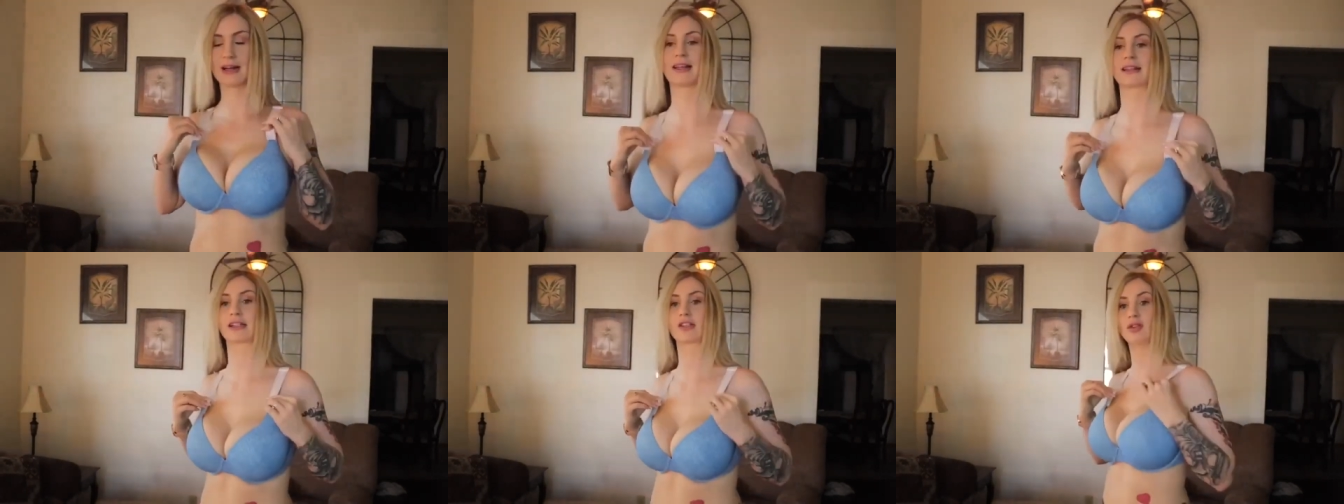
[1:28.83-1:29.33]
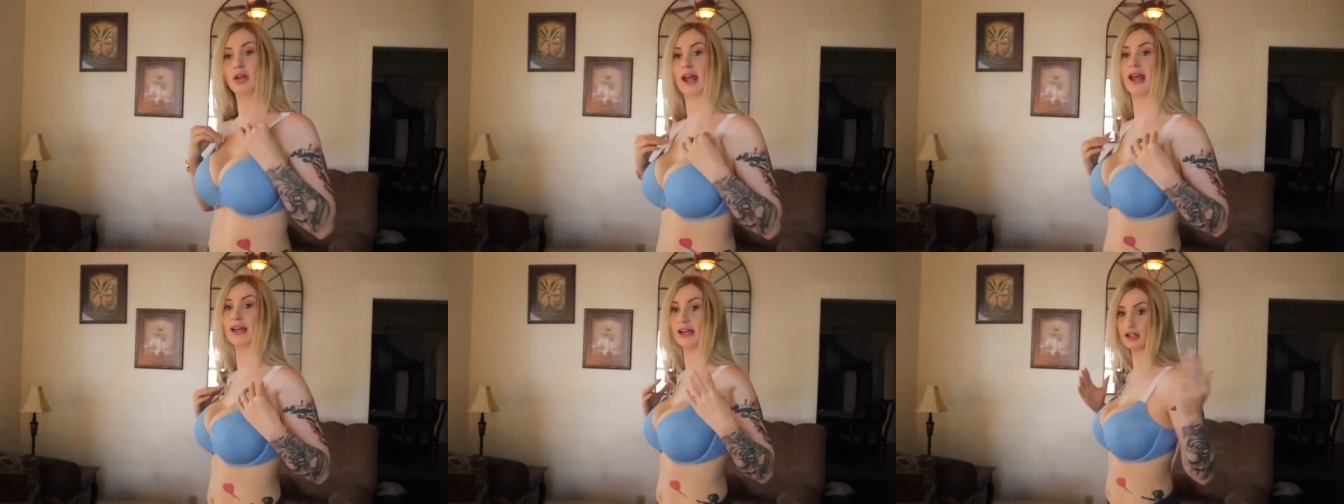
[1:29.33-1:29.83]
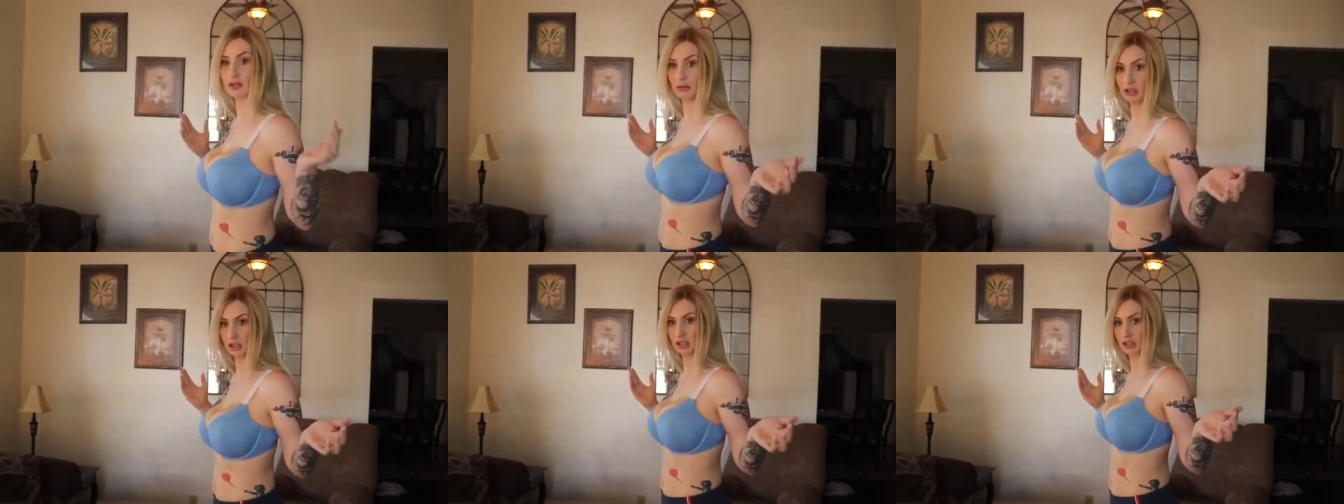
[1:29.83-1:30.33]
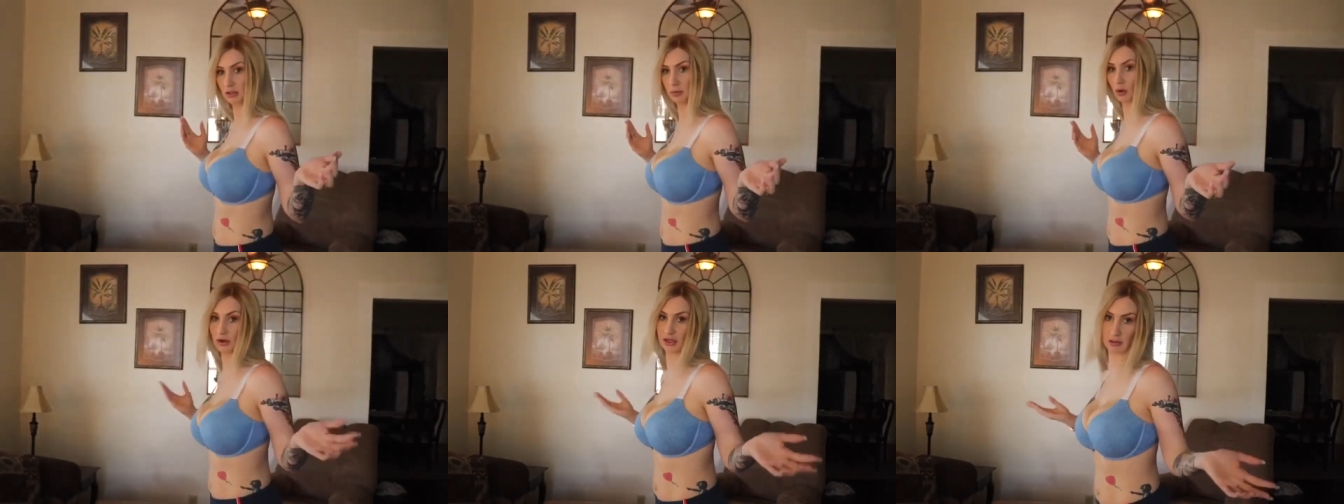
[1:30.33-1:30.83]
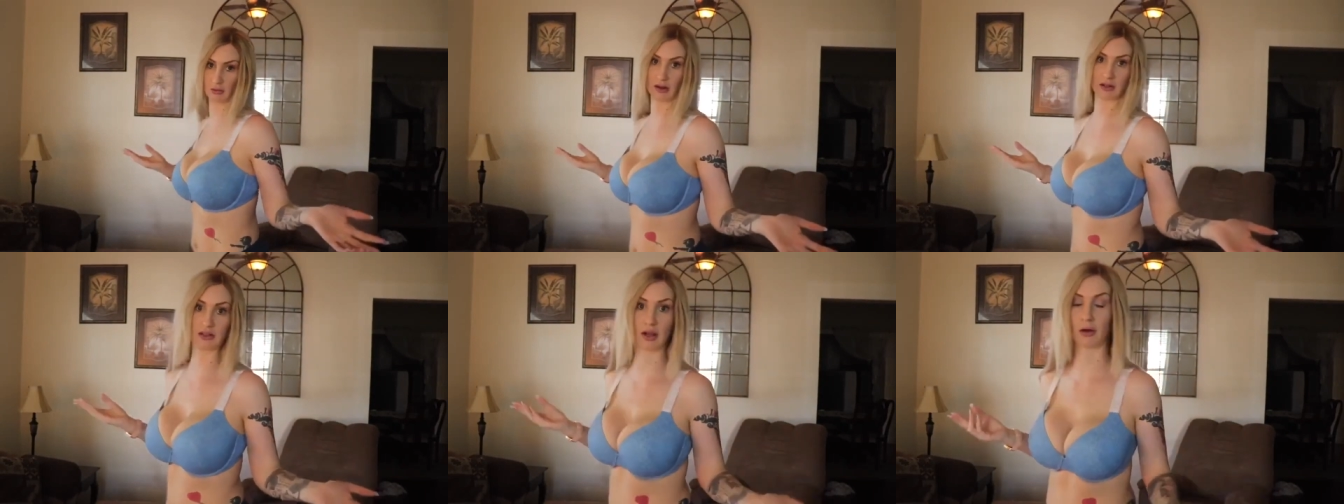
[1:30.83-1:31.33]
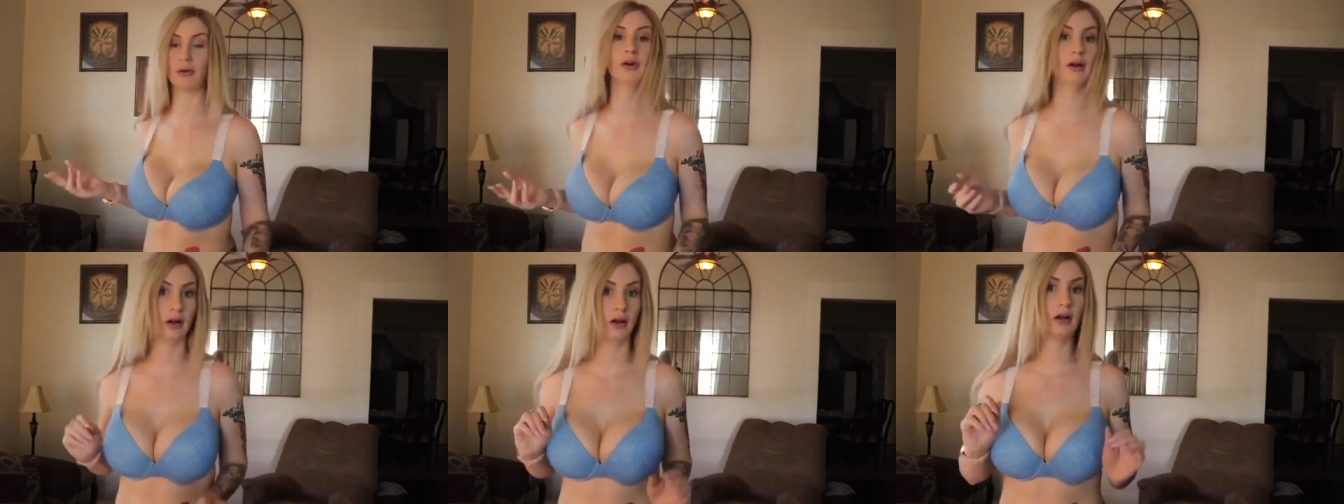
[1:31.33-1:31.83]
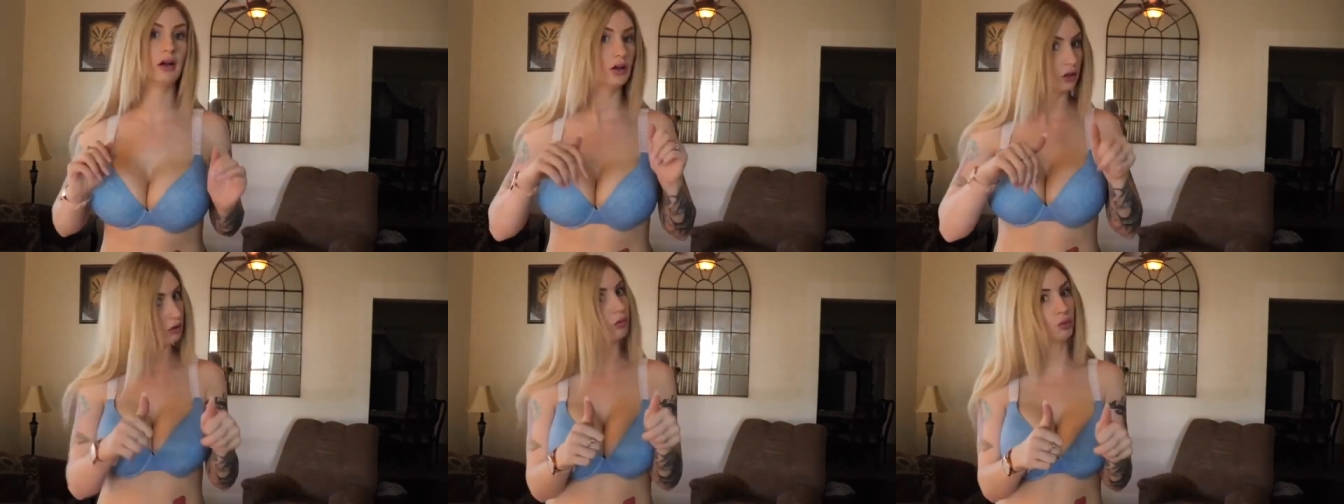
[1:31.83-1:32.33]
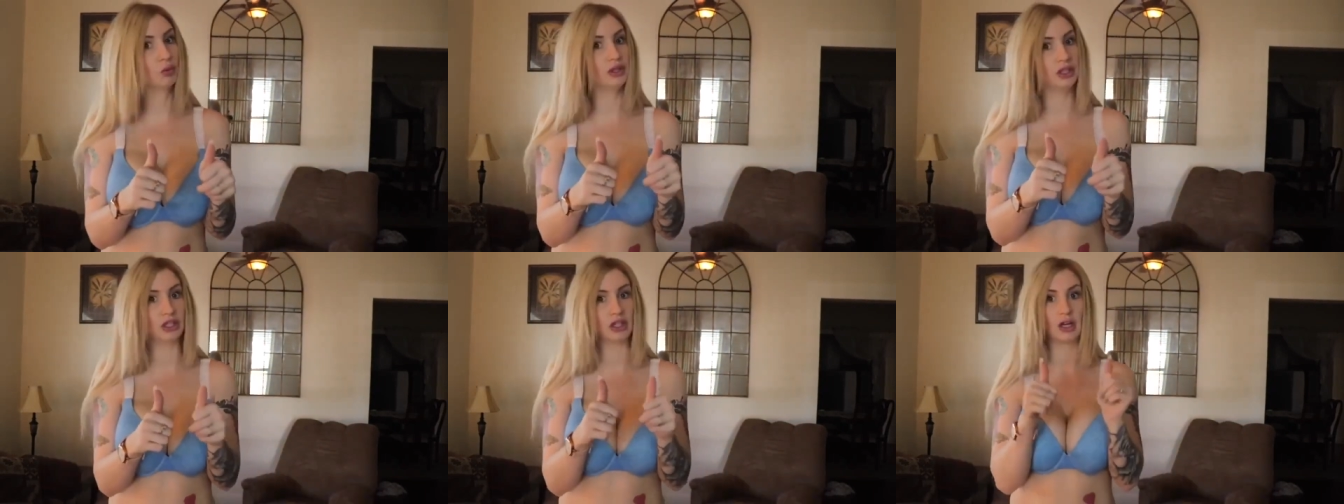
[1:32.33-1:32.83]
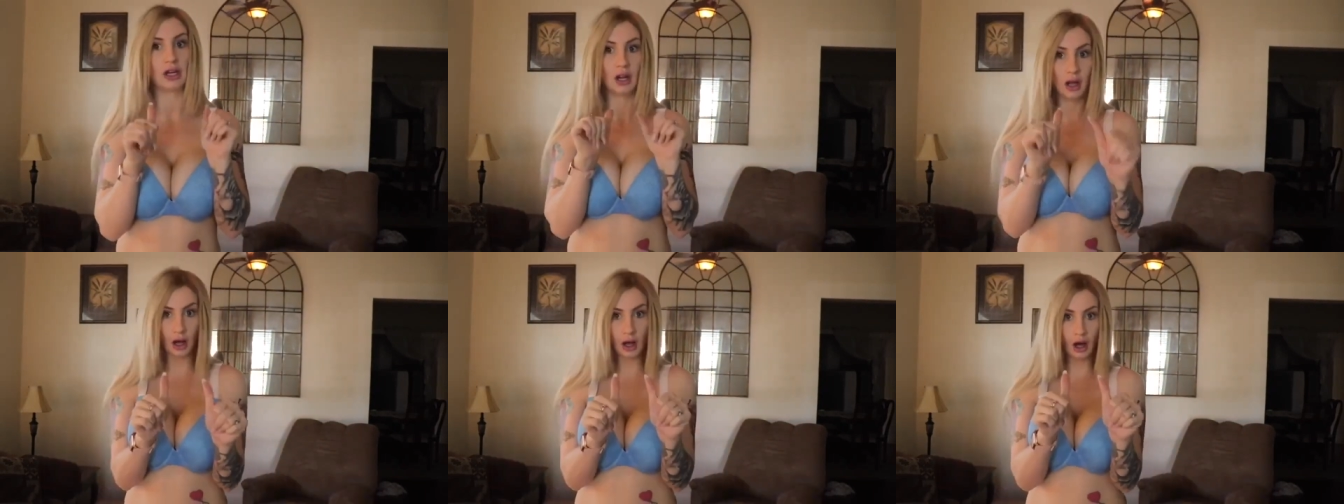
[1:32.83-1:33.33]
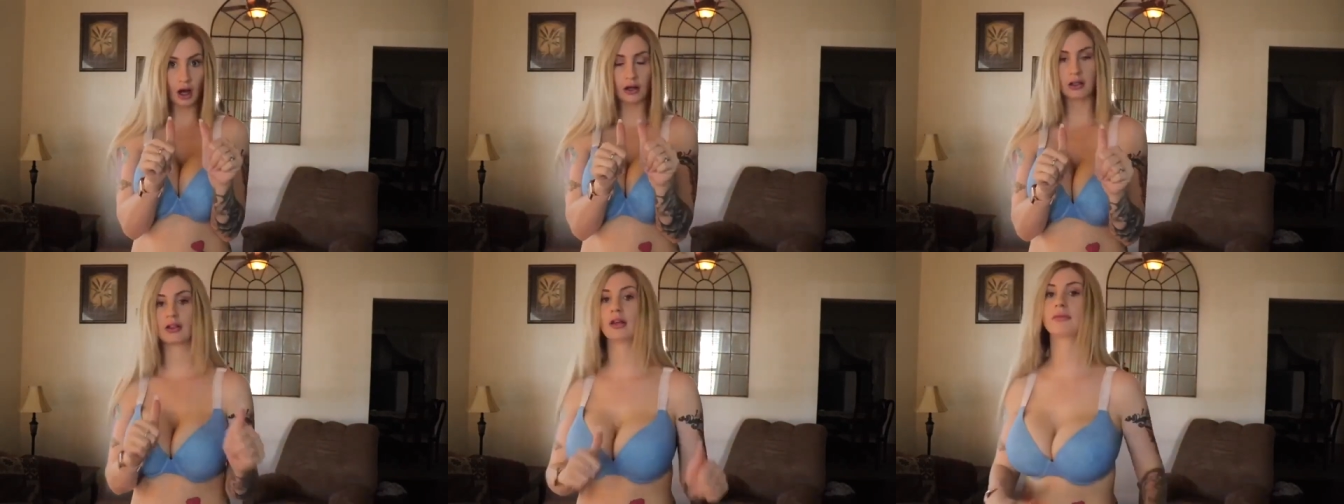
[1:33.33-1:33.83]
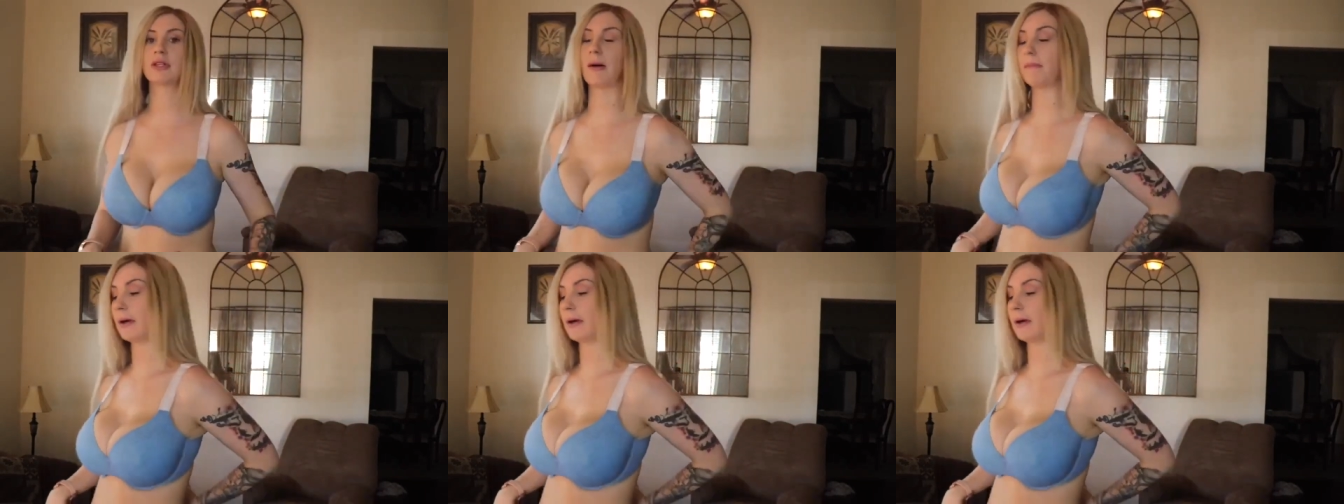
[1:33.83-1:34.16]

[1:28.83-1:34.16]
I like this one. And it has really good support as well. So, really good. Ah, thumbs